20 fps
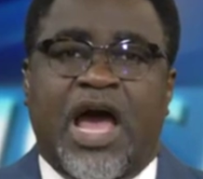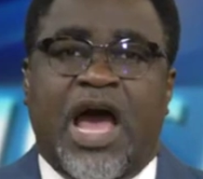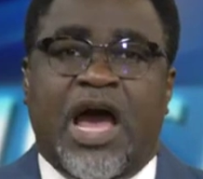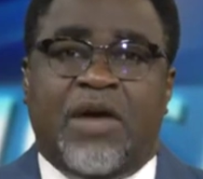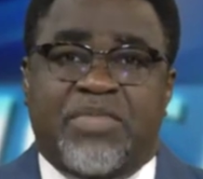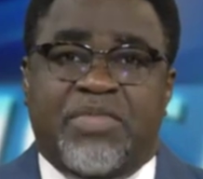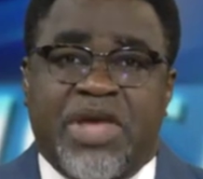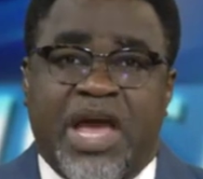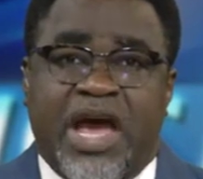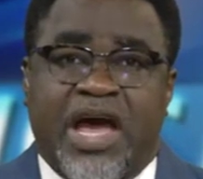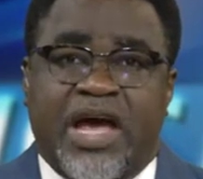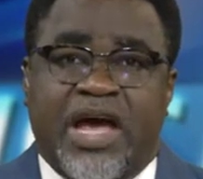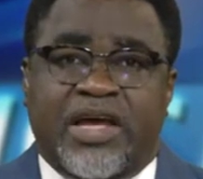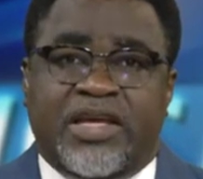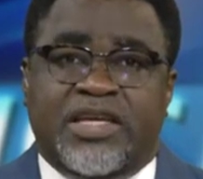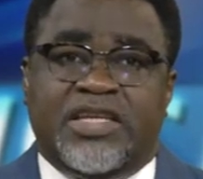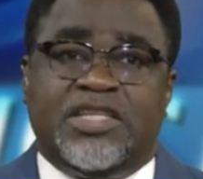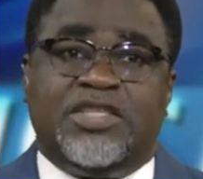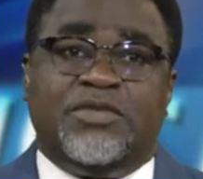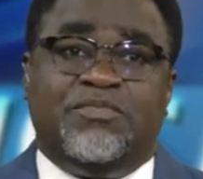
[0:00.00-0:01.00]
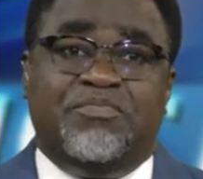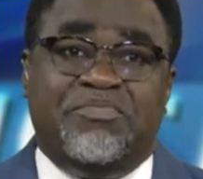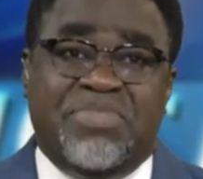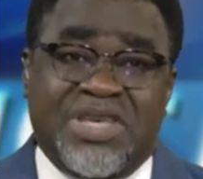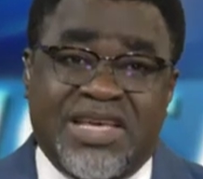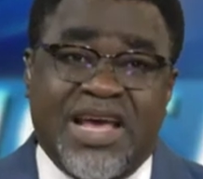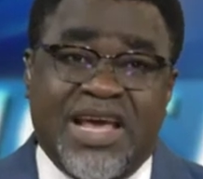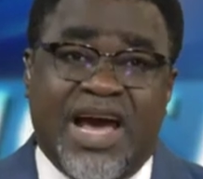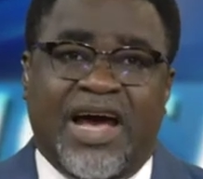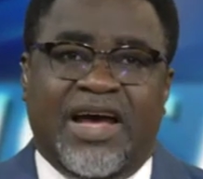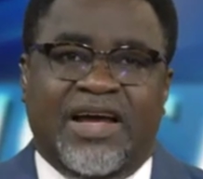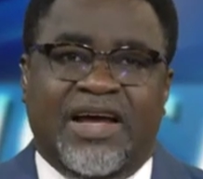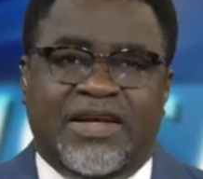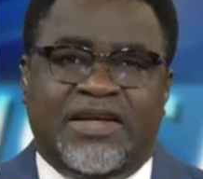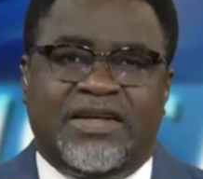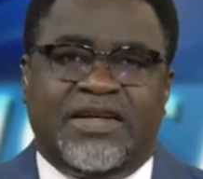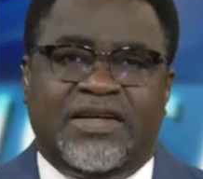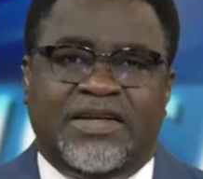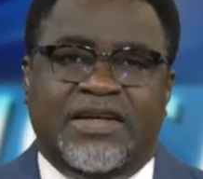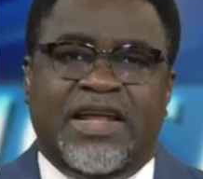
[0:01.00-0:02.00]
Abia is bigger
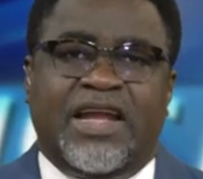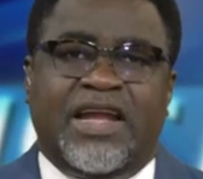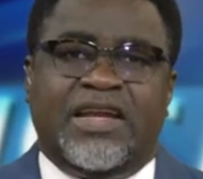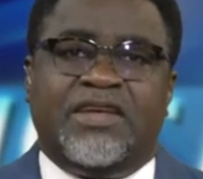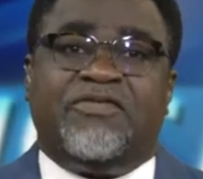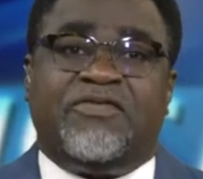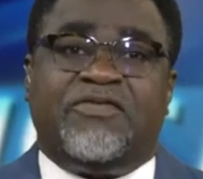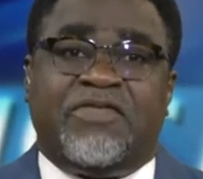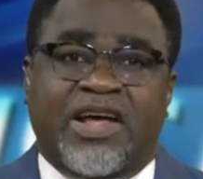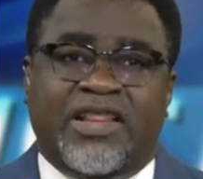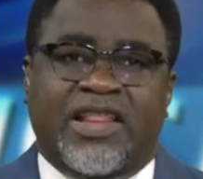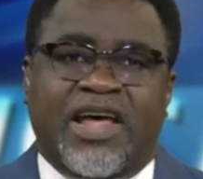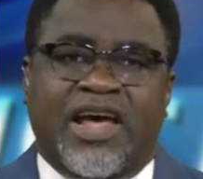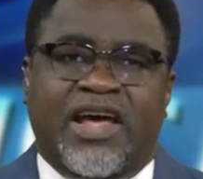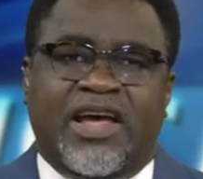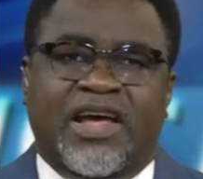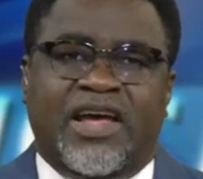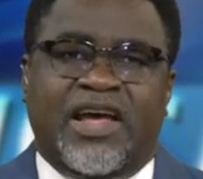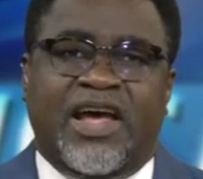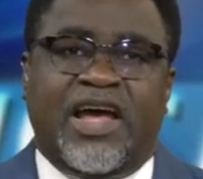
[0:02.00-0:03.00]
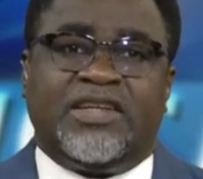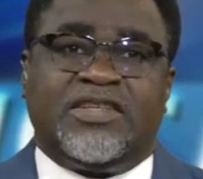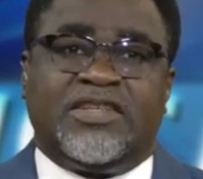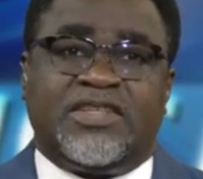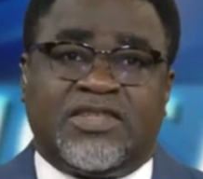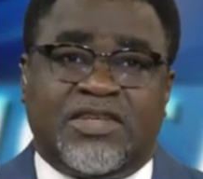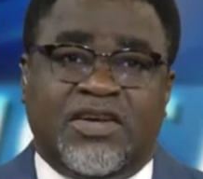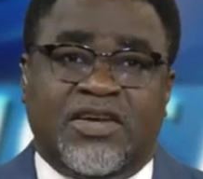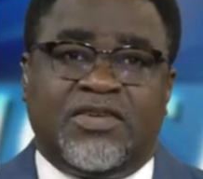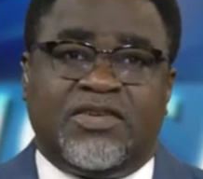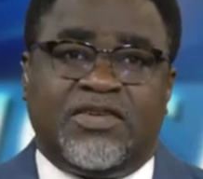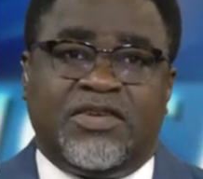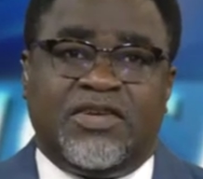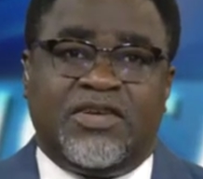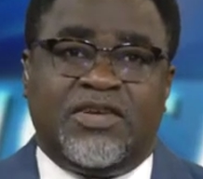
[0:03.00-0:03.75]
than a father and son.